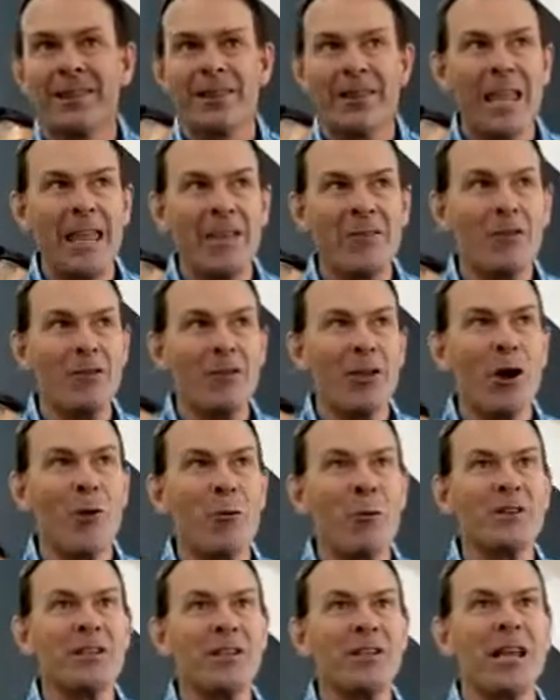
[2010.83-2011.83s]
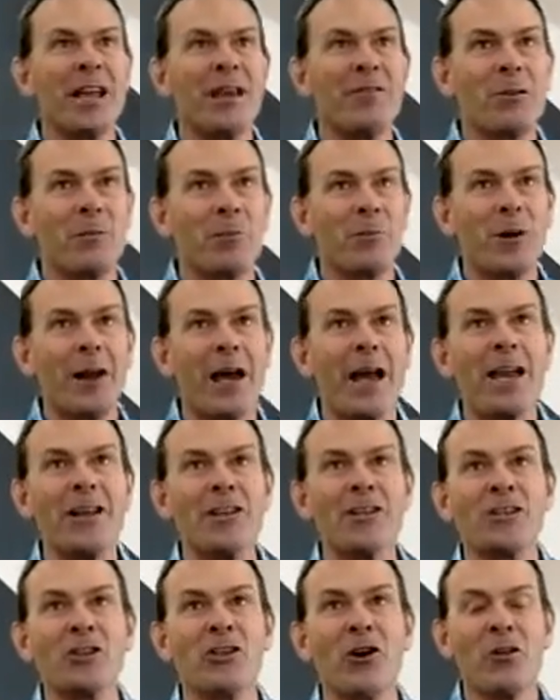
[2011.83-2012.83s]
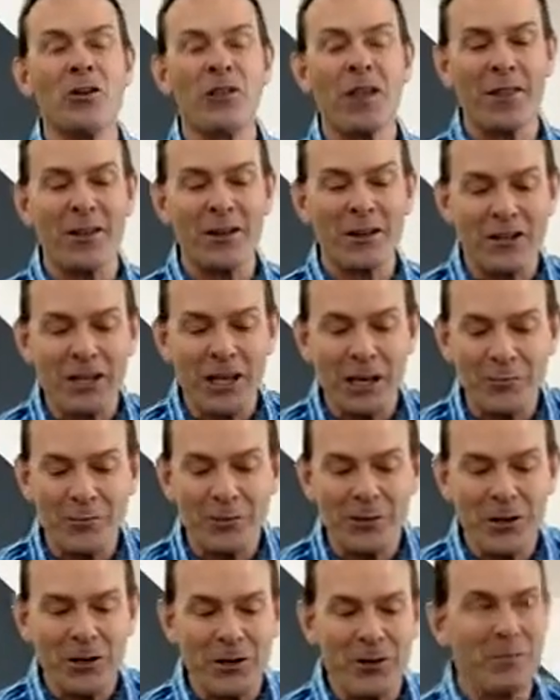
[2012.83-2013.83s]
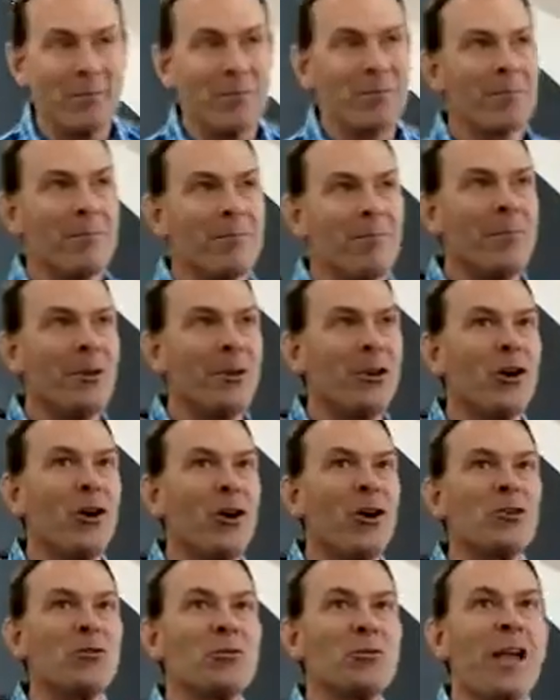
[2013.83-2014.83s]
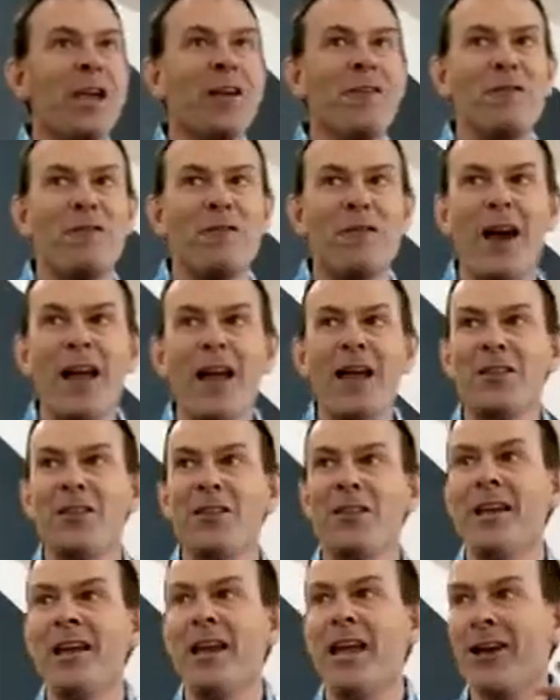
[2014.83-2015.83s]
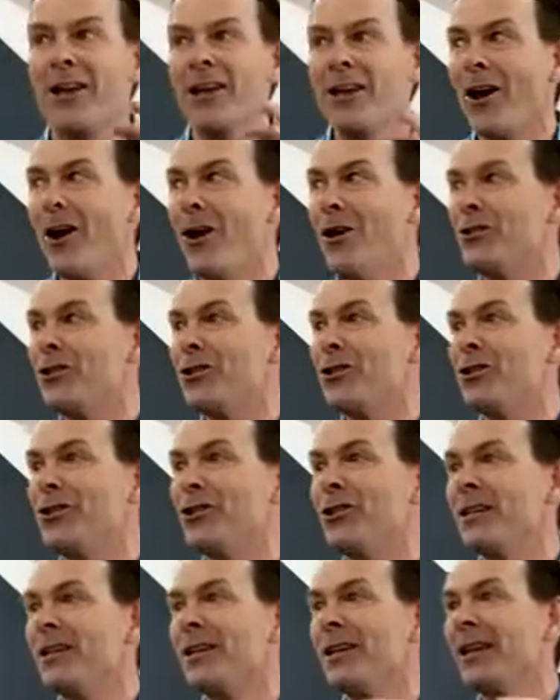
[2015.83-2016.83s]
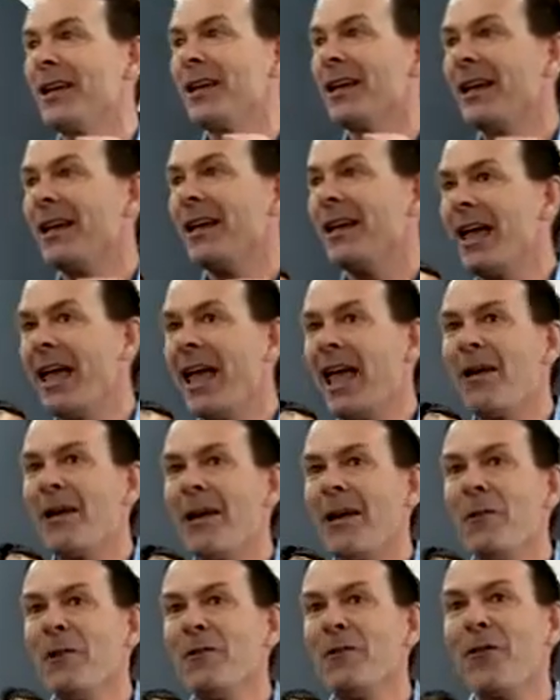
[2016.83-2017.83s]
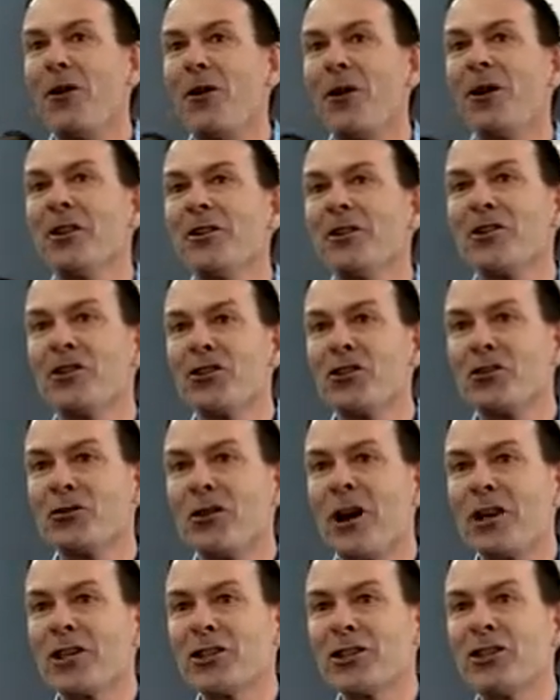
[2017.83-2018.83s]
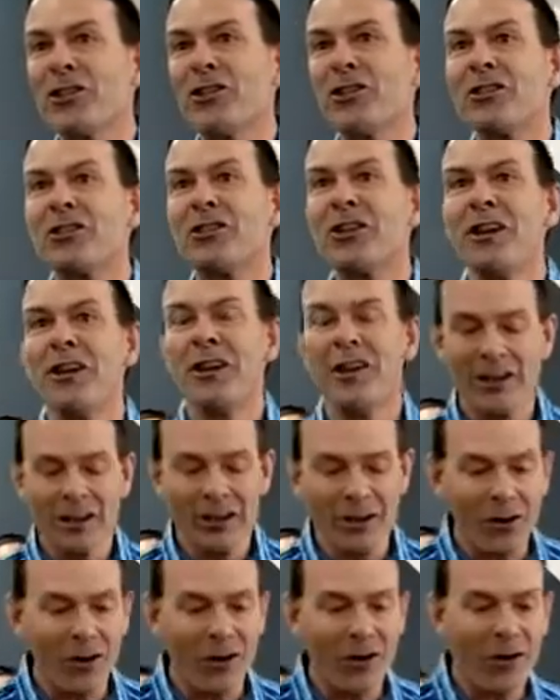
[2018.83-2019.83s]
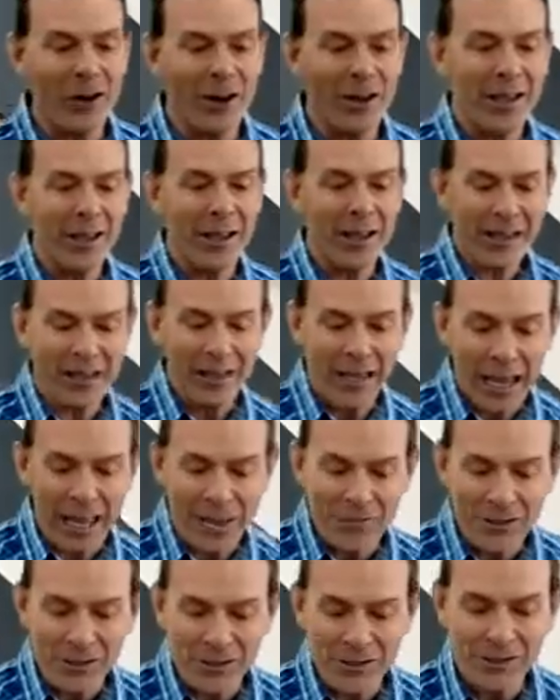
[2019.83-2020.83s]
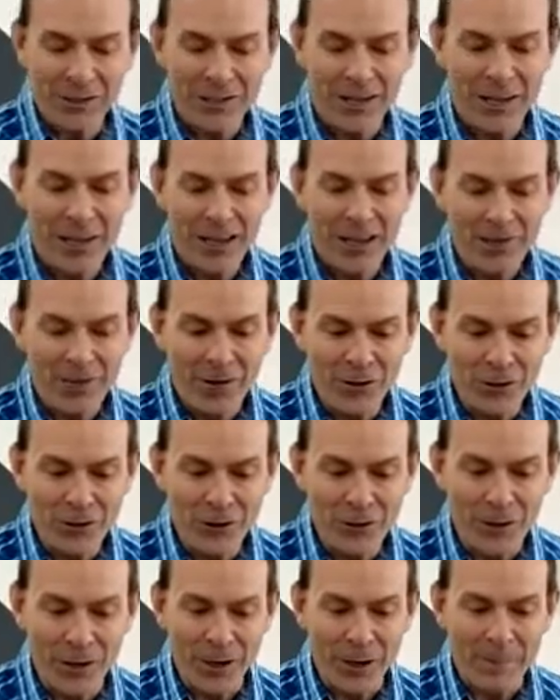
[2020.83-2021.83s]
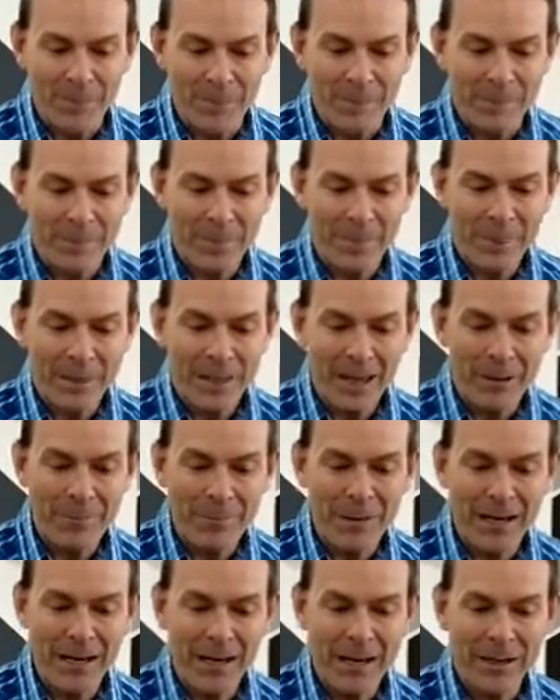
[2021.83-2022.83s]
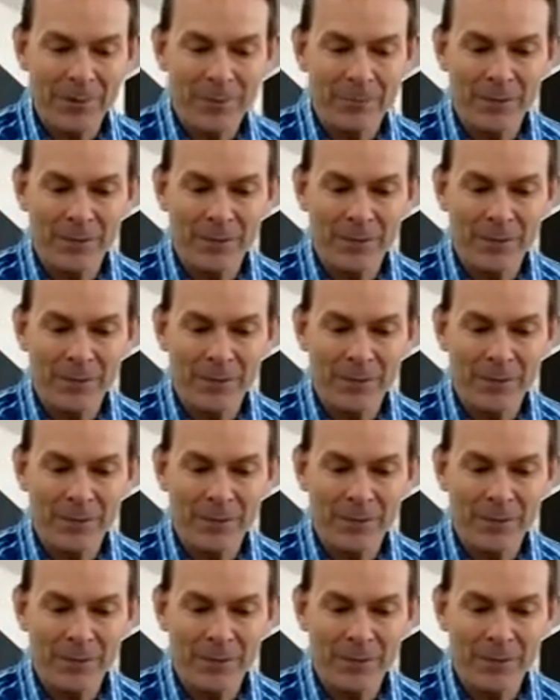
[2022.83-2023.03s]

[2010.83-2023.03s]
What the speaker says: Even though we didn't have the plane stop, the other team did, because we had faith in our coach and we followed his instructions, God gave us victory. Amen.